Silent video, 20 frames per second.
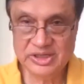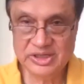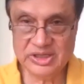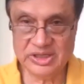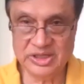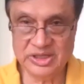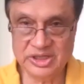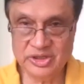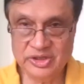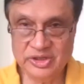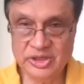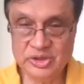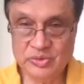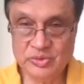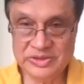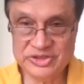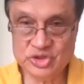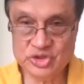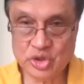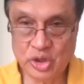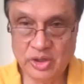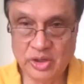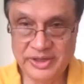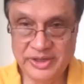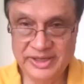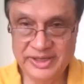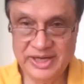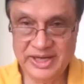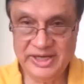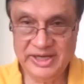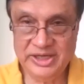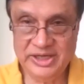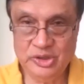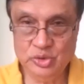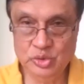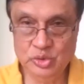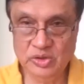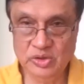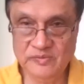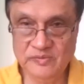continuing to enjoy, and I
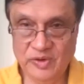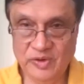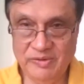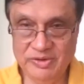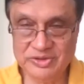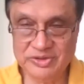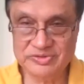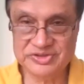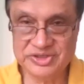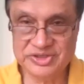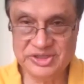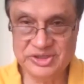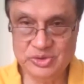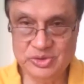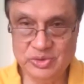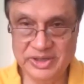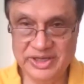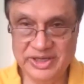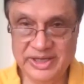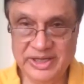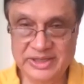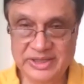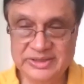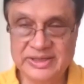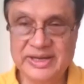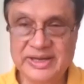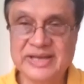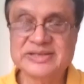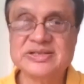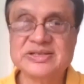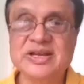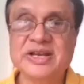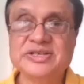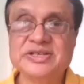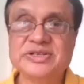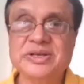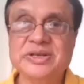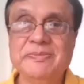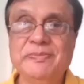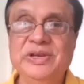do look forward to see you again in the next
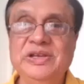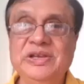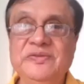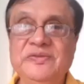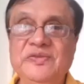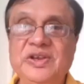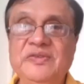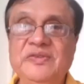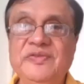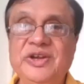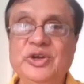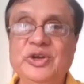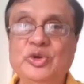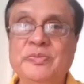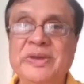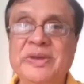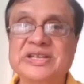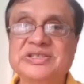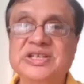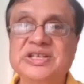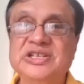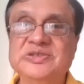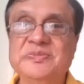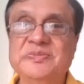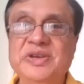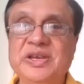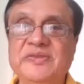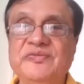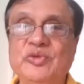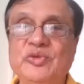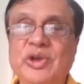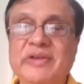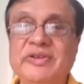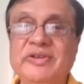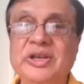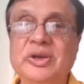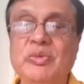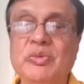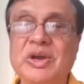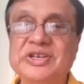lecture. Please feel free to message me if you have
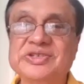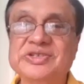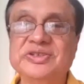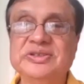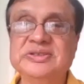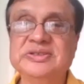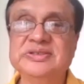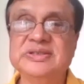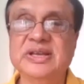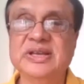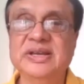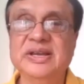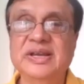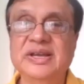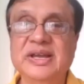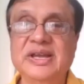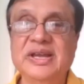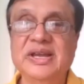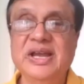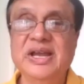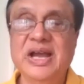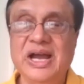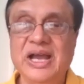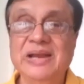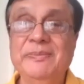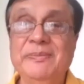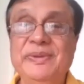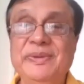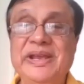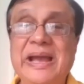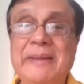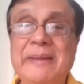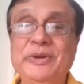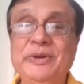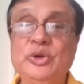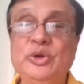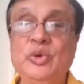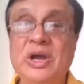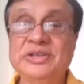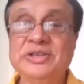any questions. I'll be
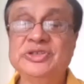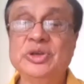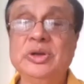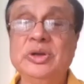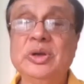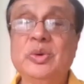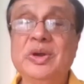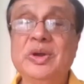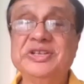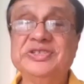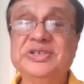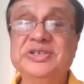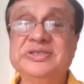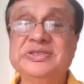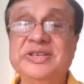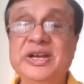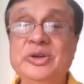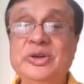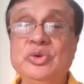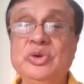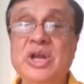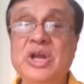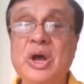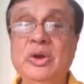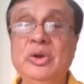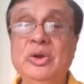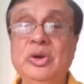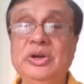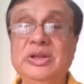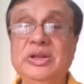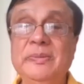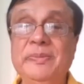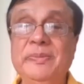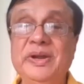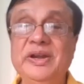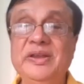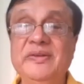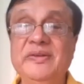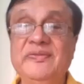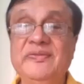happy to answer your questions, and do download the
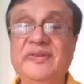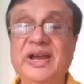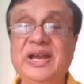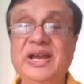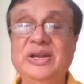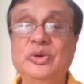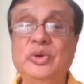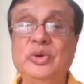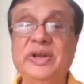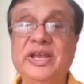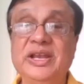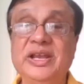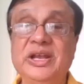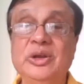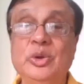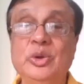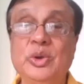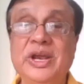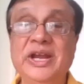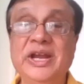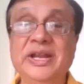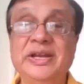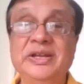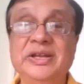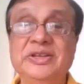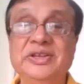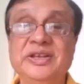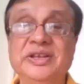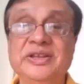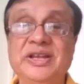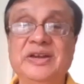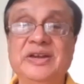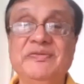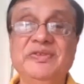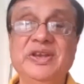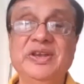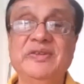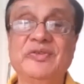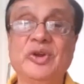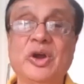PDF file to take a look at anything that
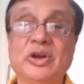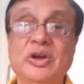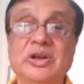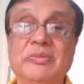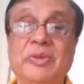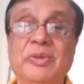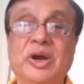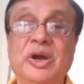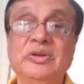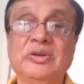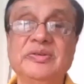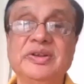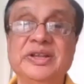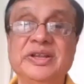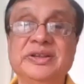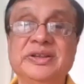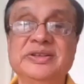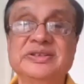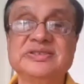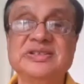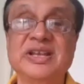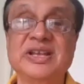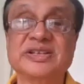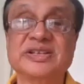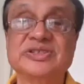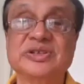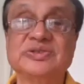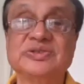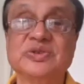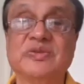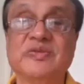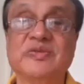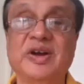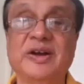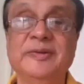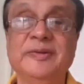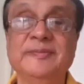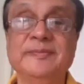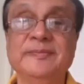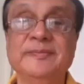we have talked about in this lecture so
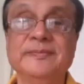far.